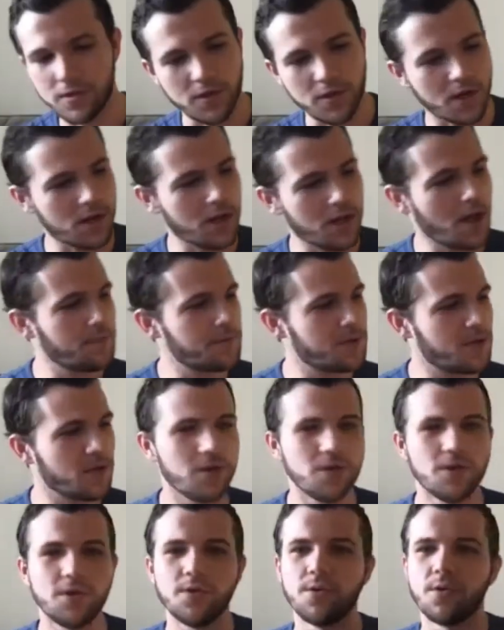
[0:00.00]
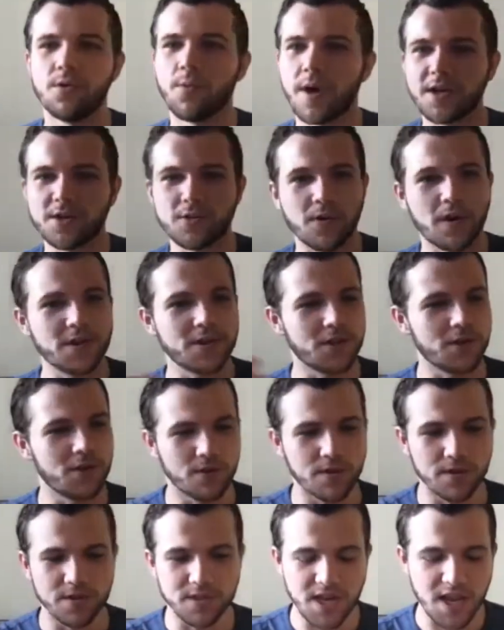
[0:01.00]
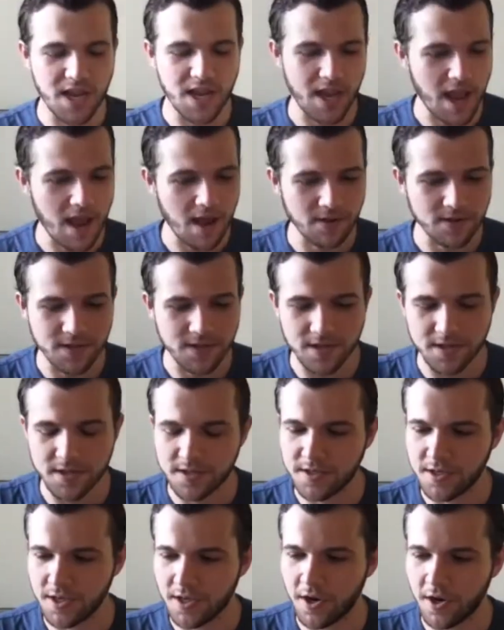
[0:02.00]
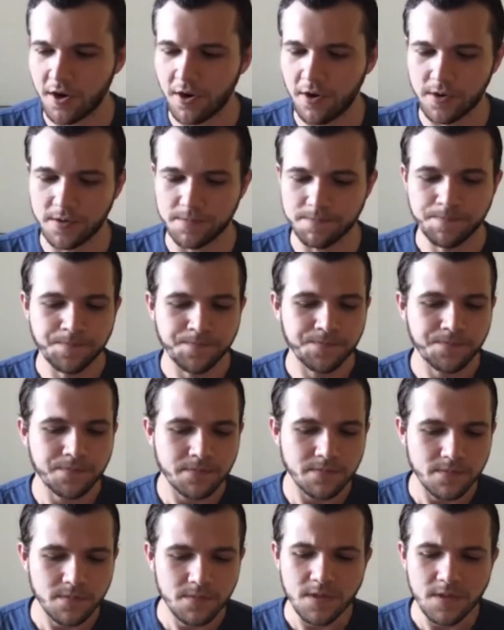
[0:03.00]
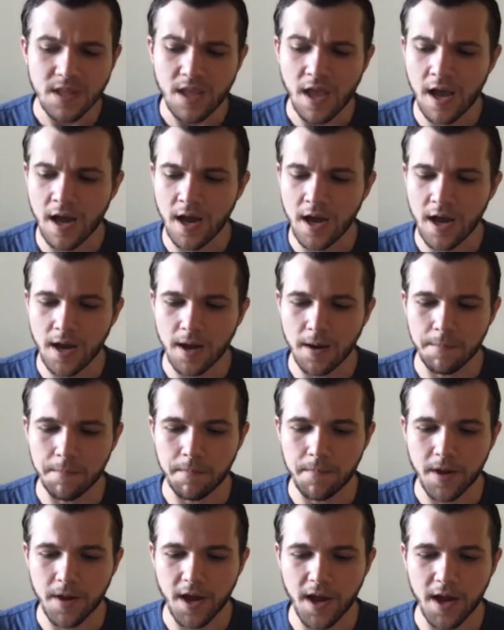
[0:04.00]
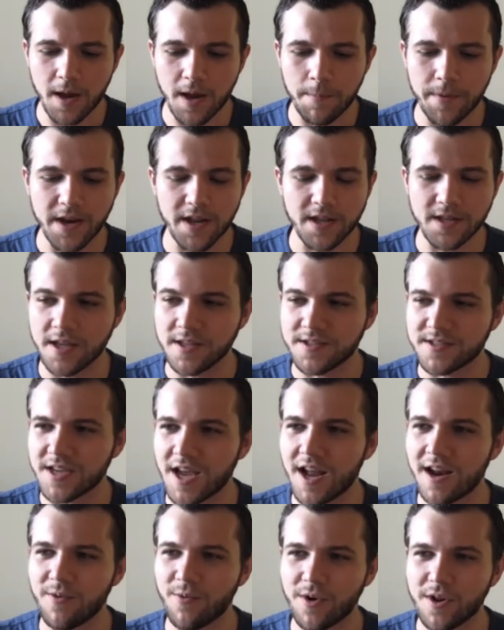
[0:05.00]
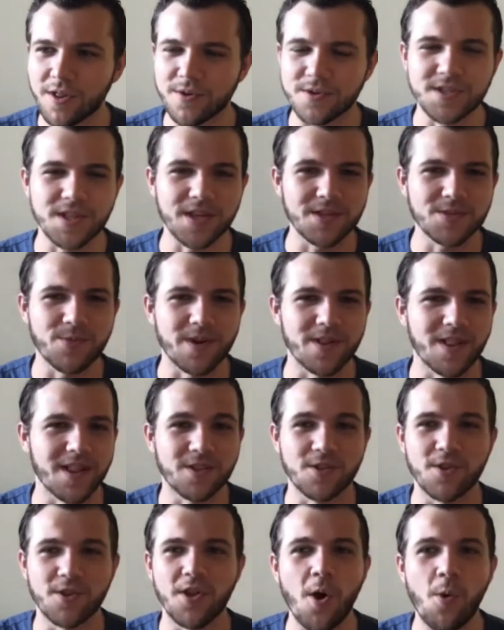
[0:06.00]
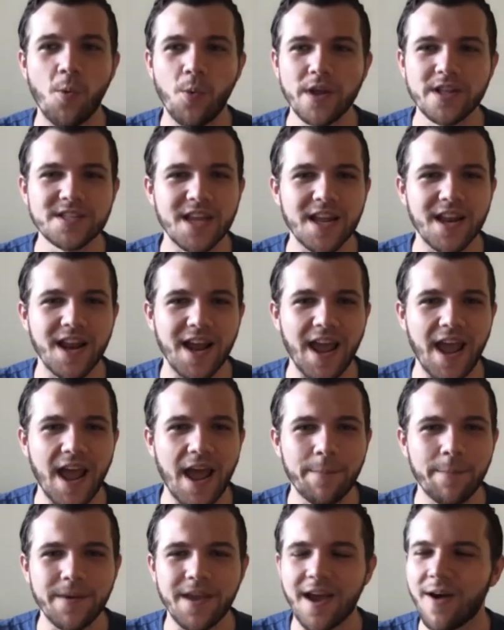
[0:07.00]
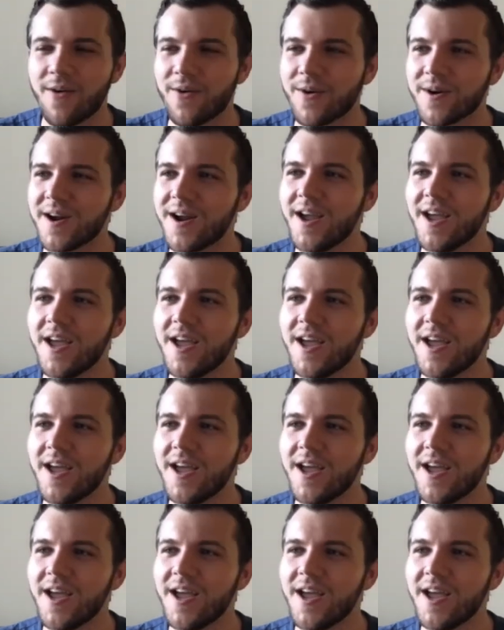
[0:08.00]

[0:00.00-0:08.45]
the clubs too. You do the restaurants, you do the steakhouses, you know, and um, uh, but it, it's kind of one of those things where like a Wednesday night happy hour.